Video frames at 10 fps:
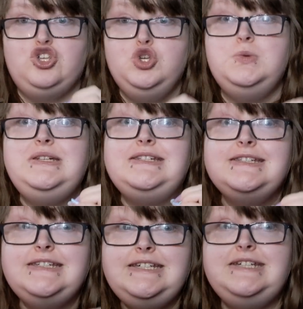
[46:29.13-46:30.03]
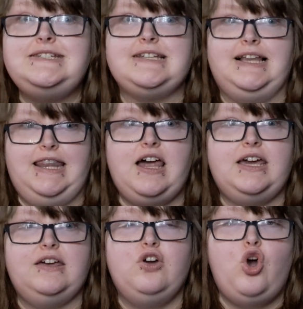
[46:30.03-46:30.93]
You need to
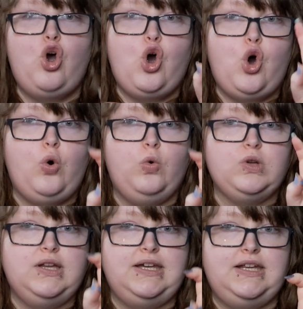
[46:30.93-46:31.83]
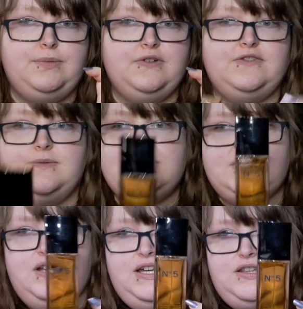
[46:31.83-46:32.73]
like old lady perfumes
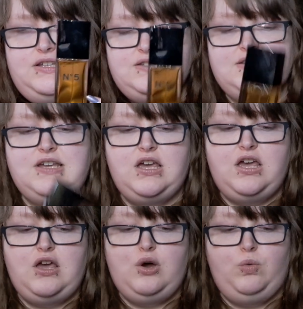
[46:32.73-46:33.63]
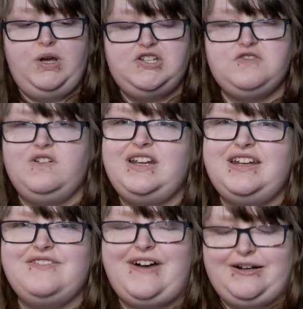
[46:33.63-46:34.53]
to like this. Which, funny
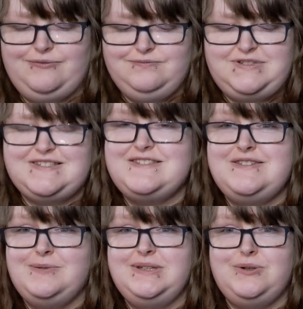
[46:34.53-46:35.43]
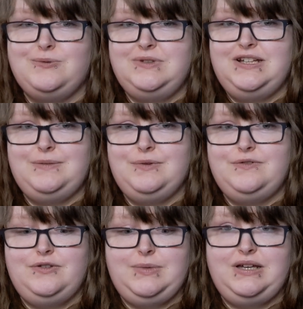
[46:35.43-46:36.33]
enough, this is the only old lady
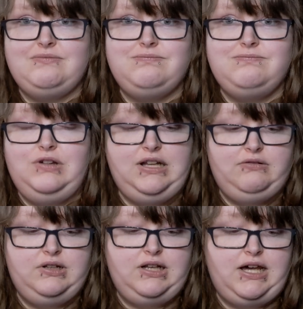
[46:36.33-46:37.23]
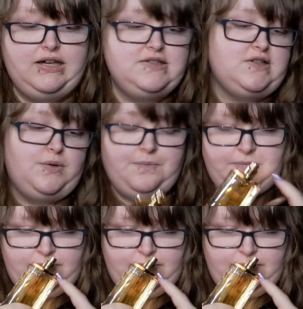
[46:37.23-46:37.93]
perfume I really, really like, so.